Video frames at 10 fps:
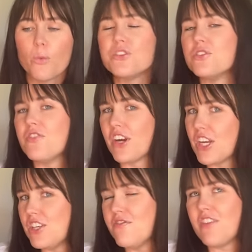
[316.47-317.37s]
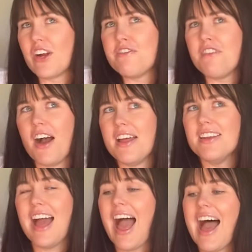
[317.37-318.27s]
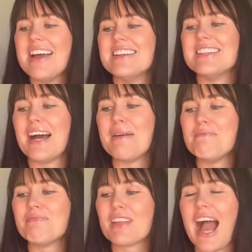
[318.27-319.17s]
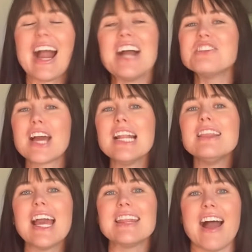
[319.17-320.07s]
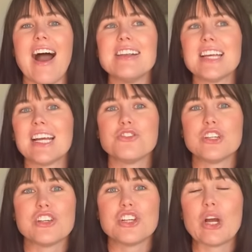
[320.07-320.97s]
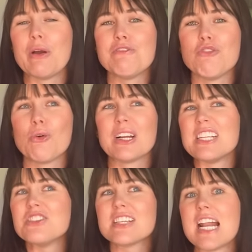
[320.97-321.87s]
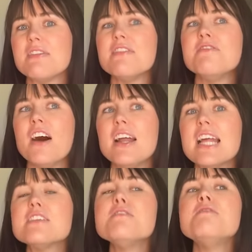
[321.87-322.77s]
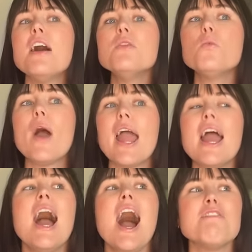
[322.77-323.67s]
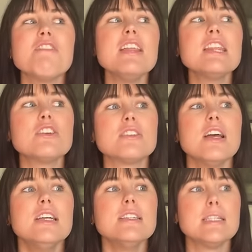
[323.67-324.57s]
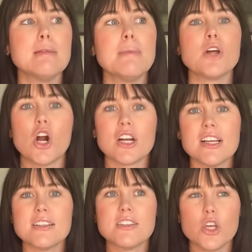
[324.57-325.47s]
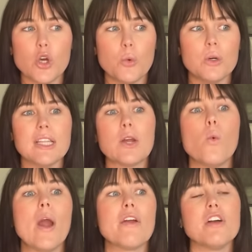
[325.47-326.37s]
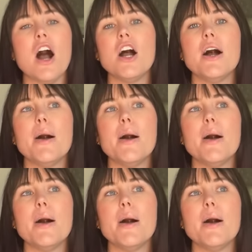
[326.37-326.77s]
which is very, very fun. And I just kind of like that. I like a tradition going forward. It's just kind of a fun, it's a fun way. I feel like there's sometimes artists who will like wear